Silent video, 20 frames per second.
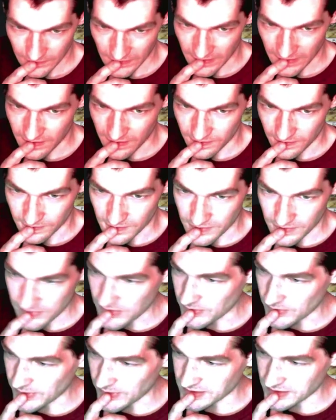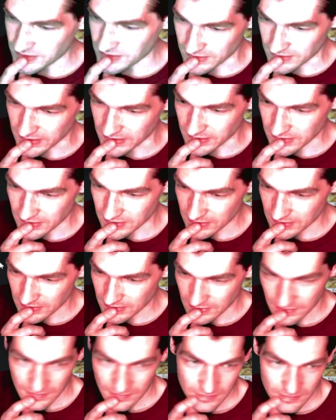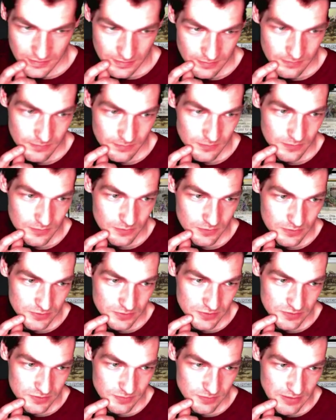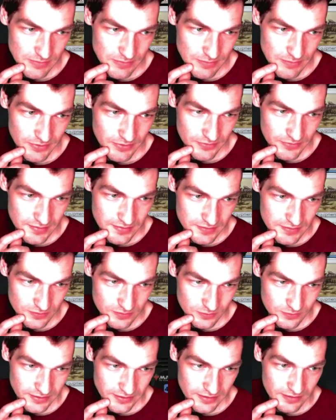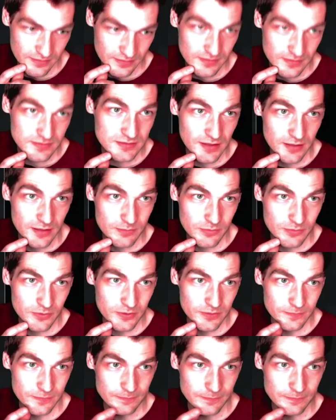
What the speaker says: I love the rest of these. I'm gonna just maybe put these away in the sideboard.